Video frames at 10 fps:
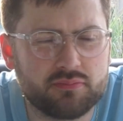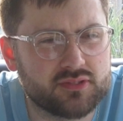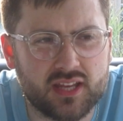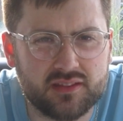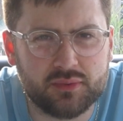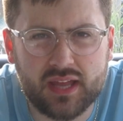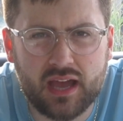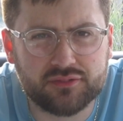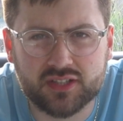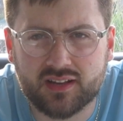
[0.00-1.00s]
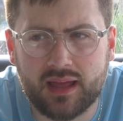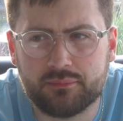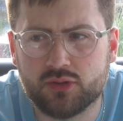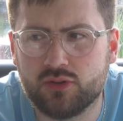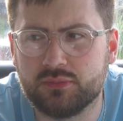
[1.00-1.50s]
saying that we have to clap
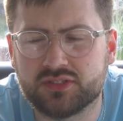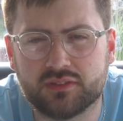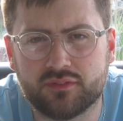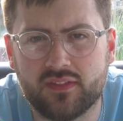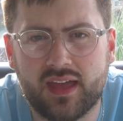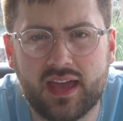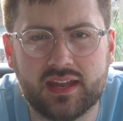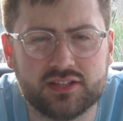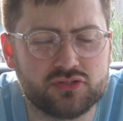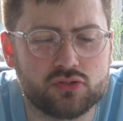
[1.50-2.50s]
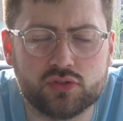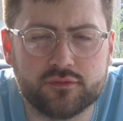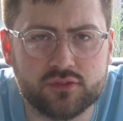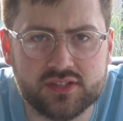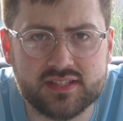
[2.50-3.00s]
them and stuff like that, and it's not
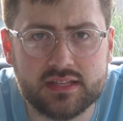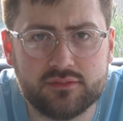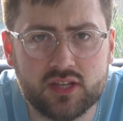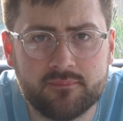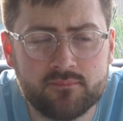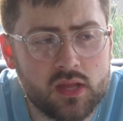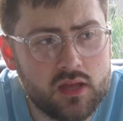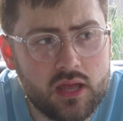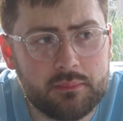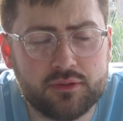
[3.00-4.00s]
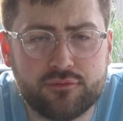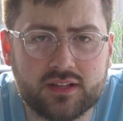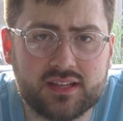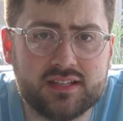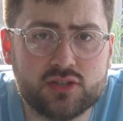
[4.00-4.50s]
good for his CV. But the
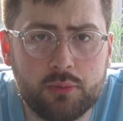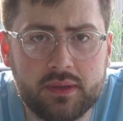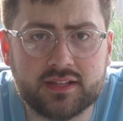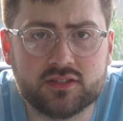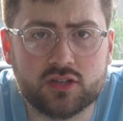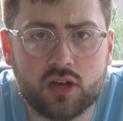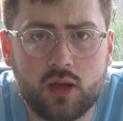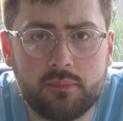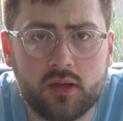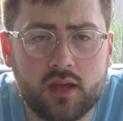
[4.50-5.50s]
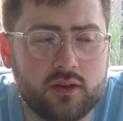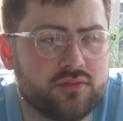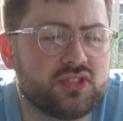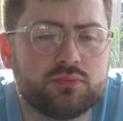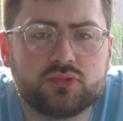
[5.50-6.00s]
fact that he's committed to the club, and
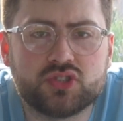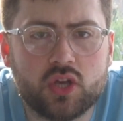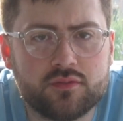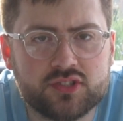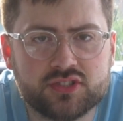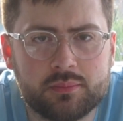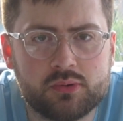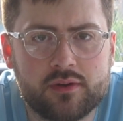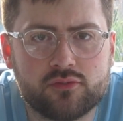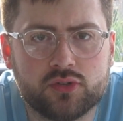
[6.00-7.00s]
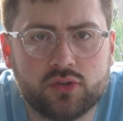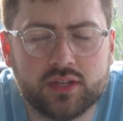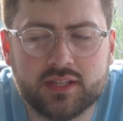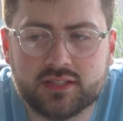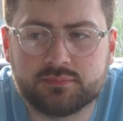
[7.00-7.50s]
obviously we'll see over the summer whether or not
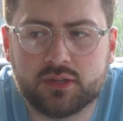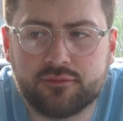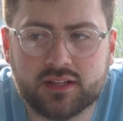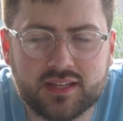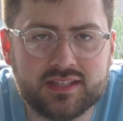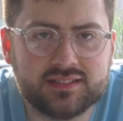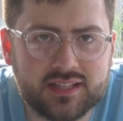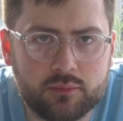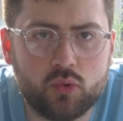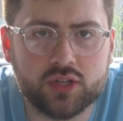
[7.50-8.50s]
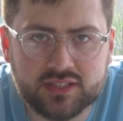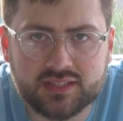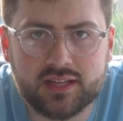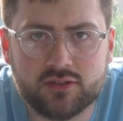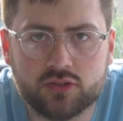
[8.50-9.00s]
he is, but the fact that he said what he
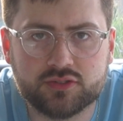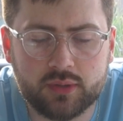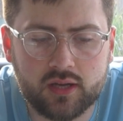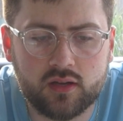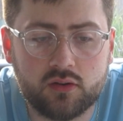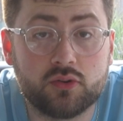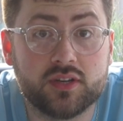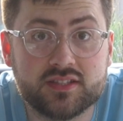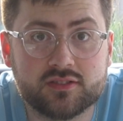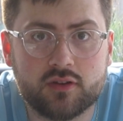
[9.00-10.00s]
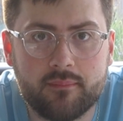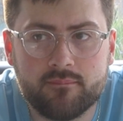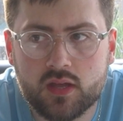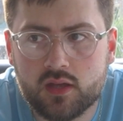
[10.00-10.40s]
said on Twitter or on Instagram,